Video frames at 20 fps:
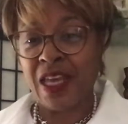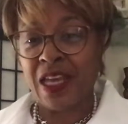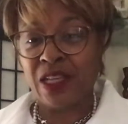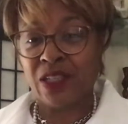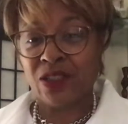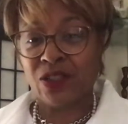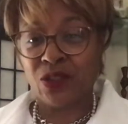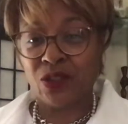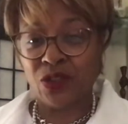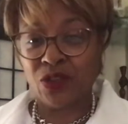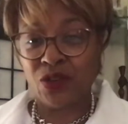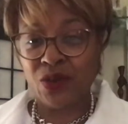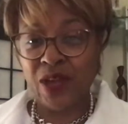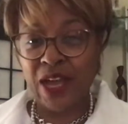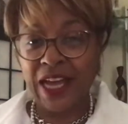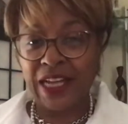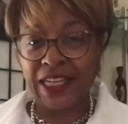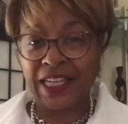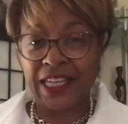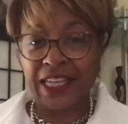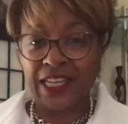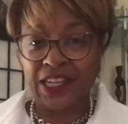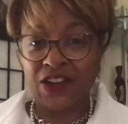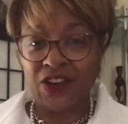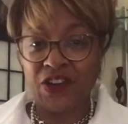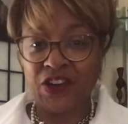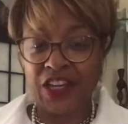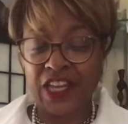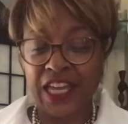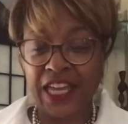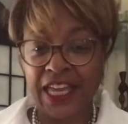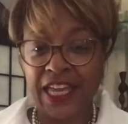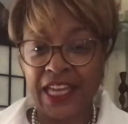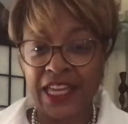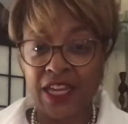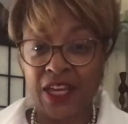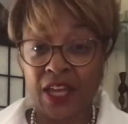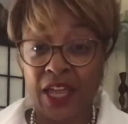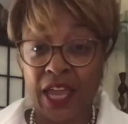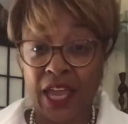So you got in your kit
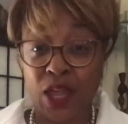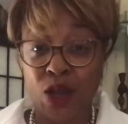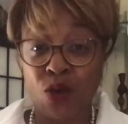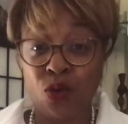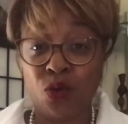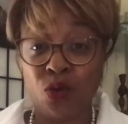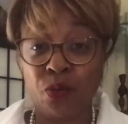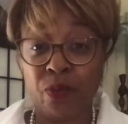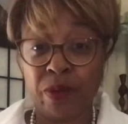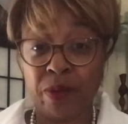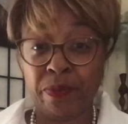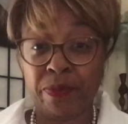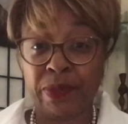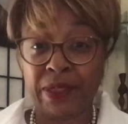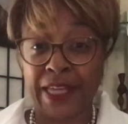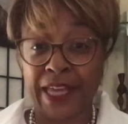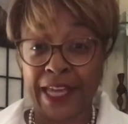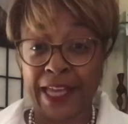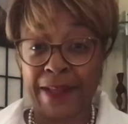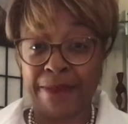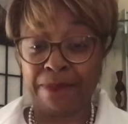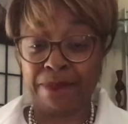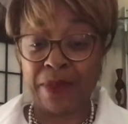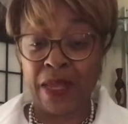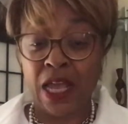a hoop playing.